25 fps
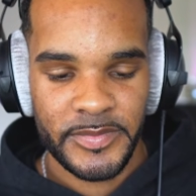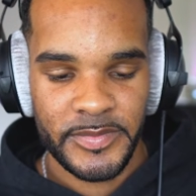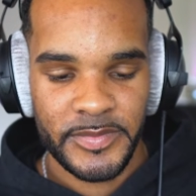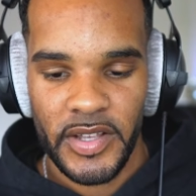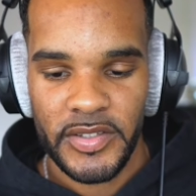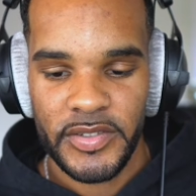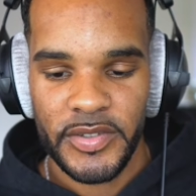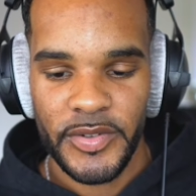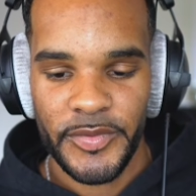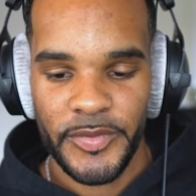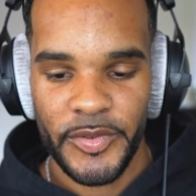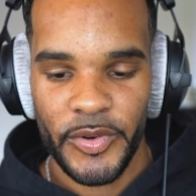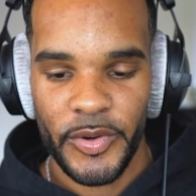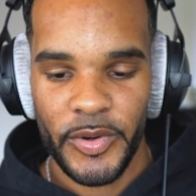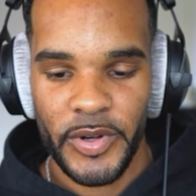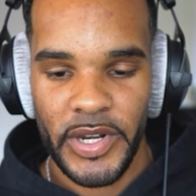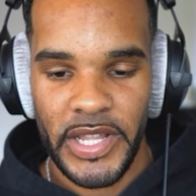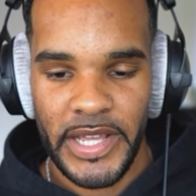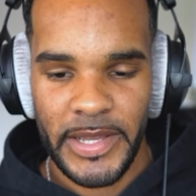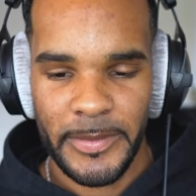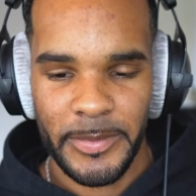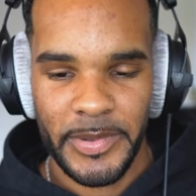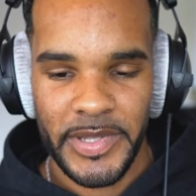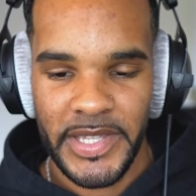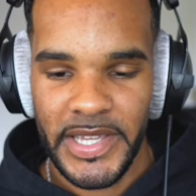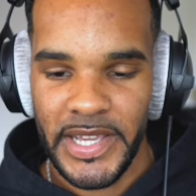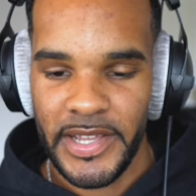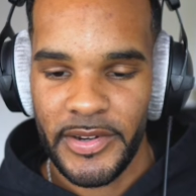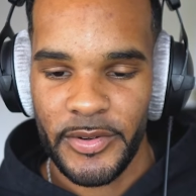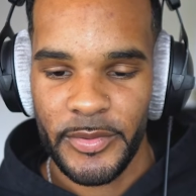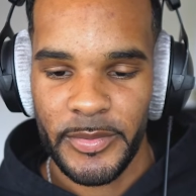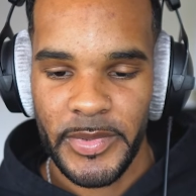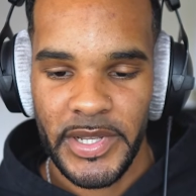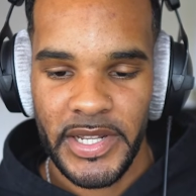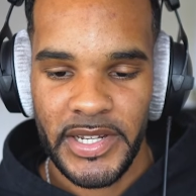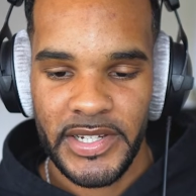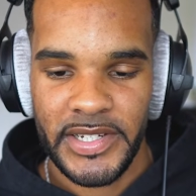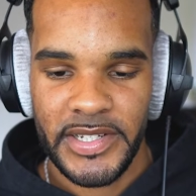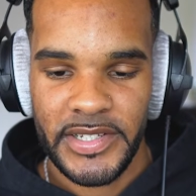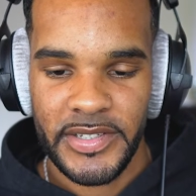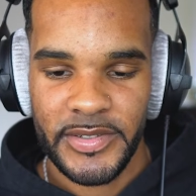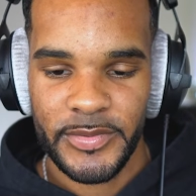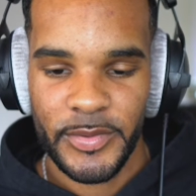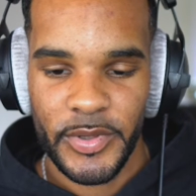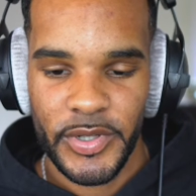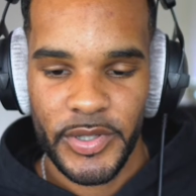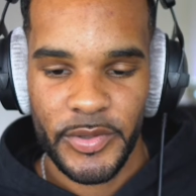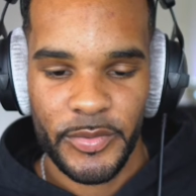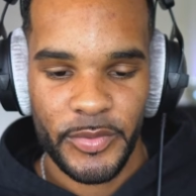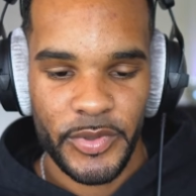Also for like piano melodies,
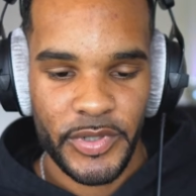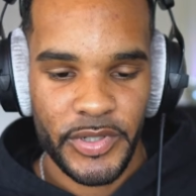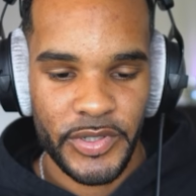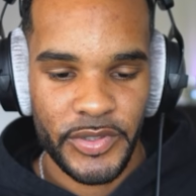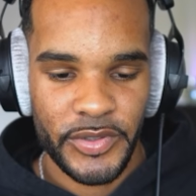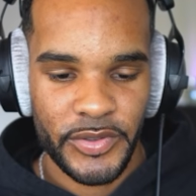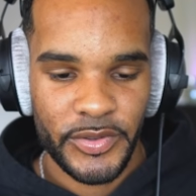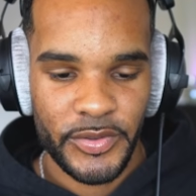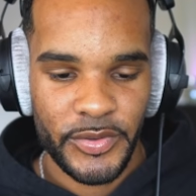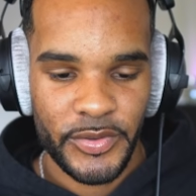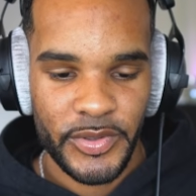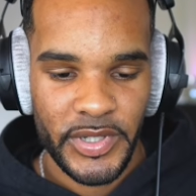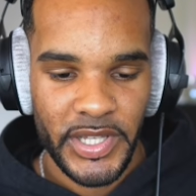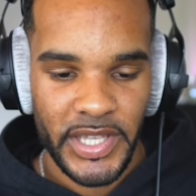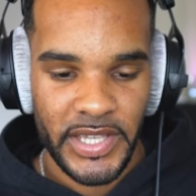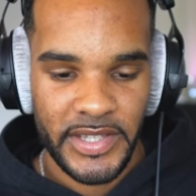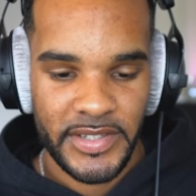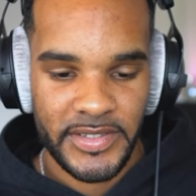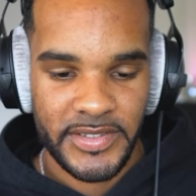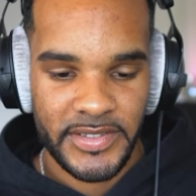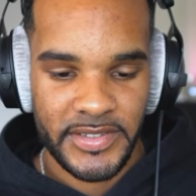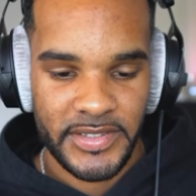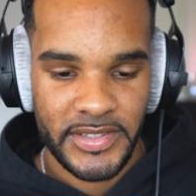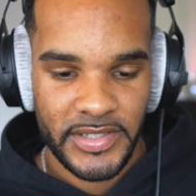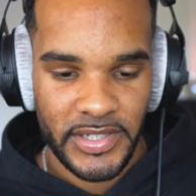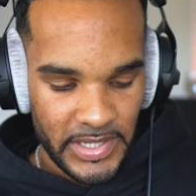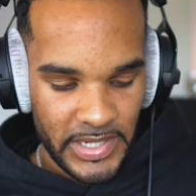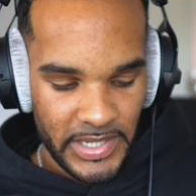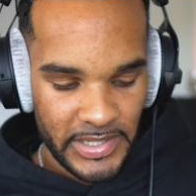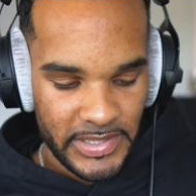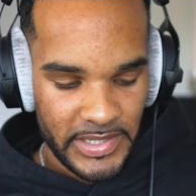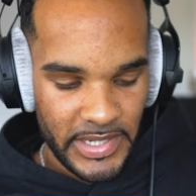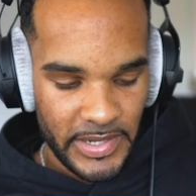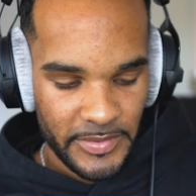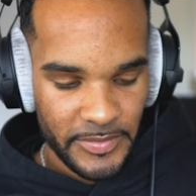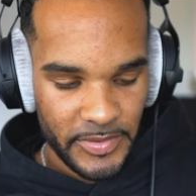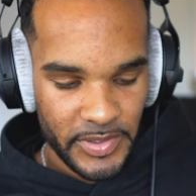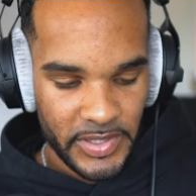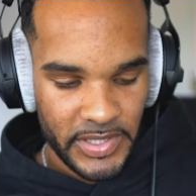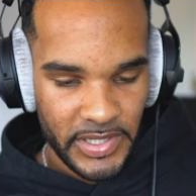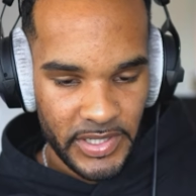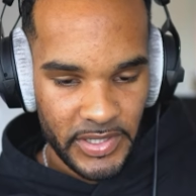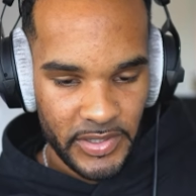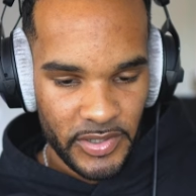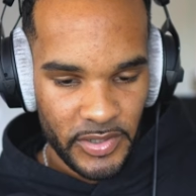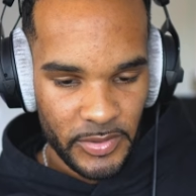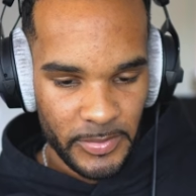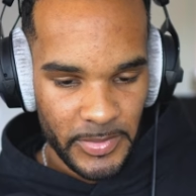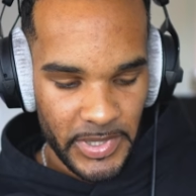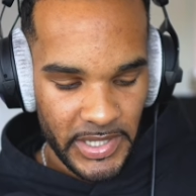what you want to do is select
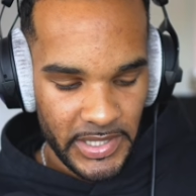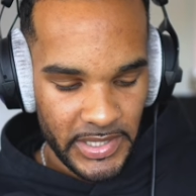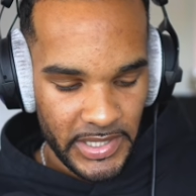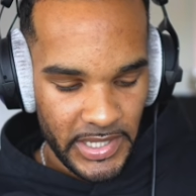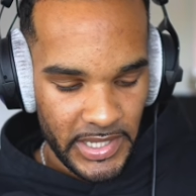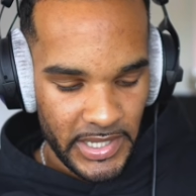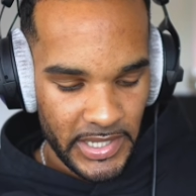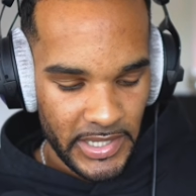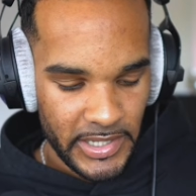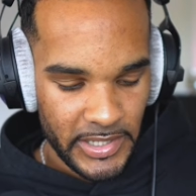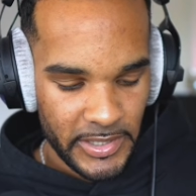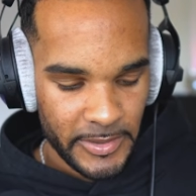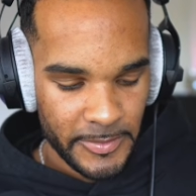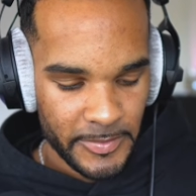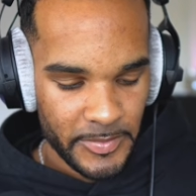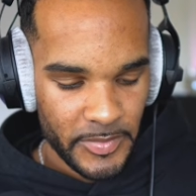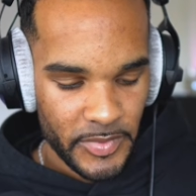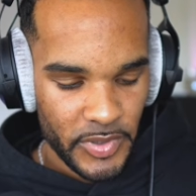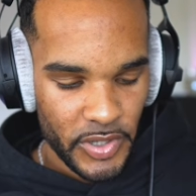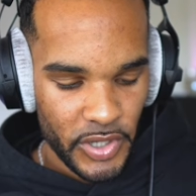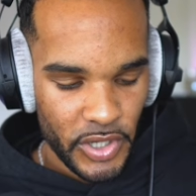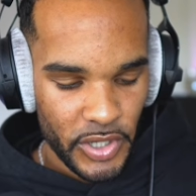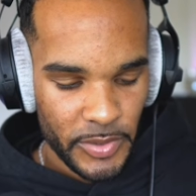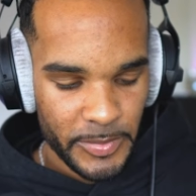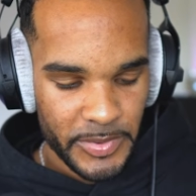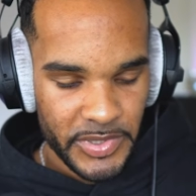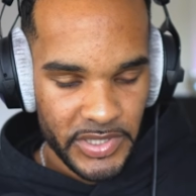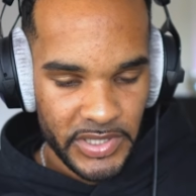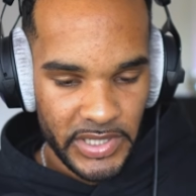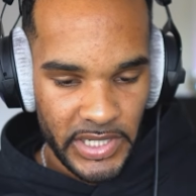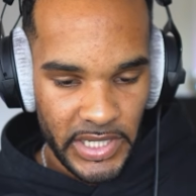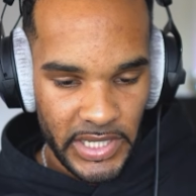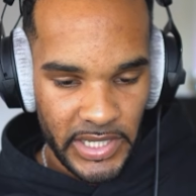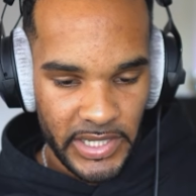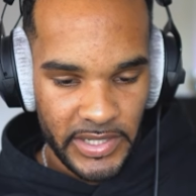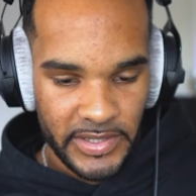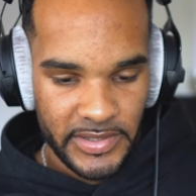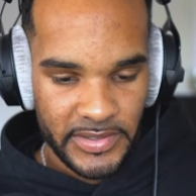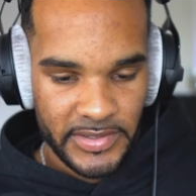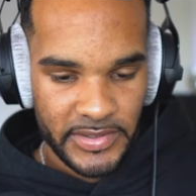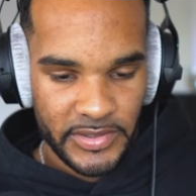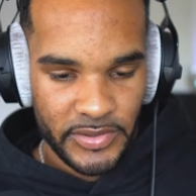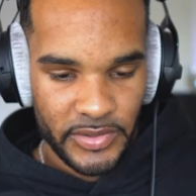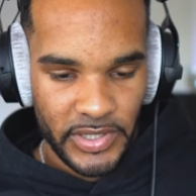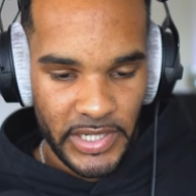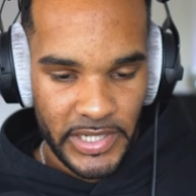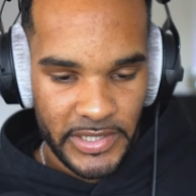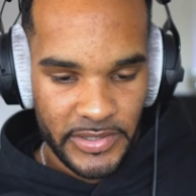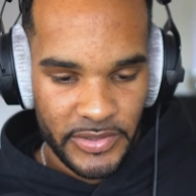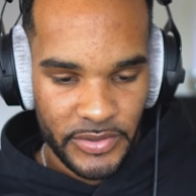everything, Command A, Option S
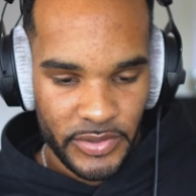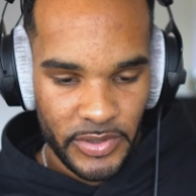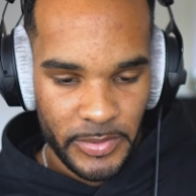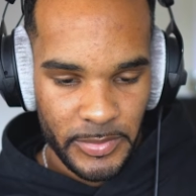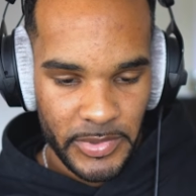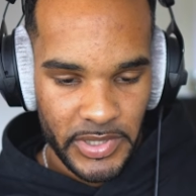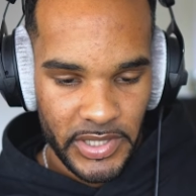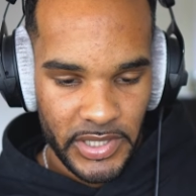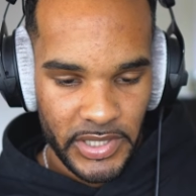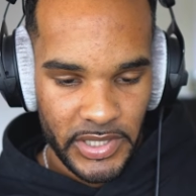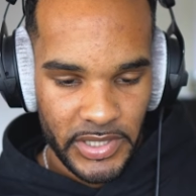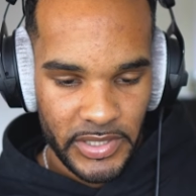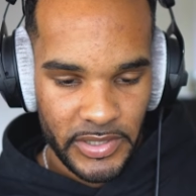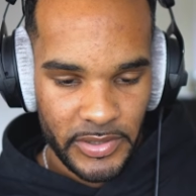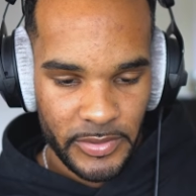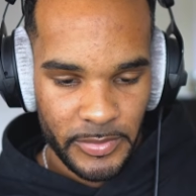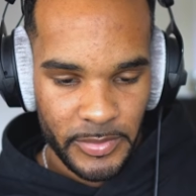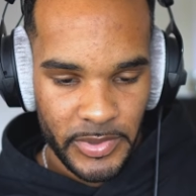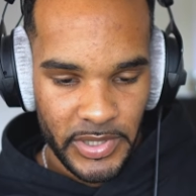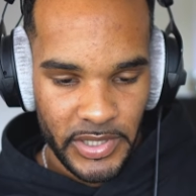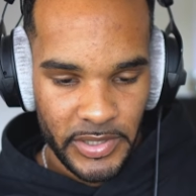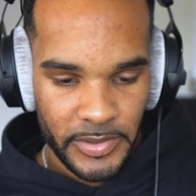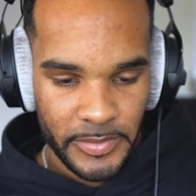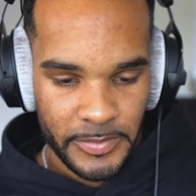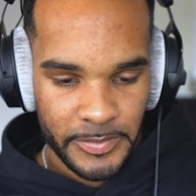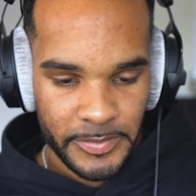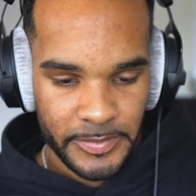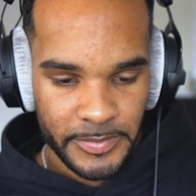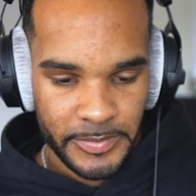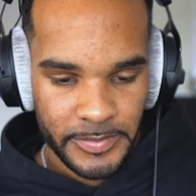to like strum it a little bit.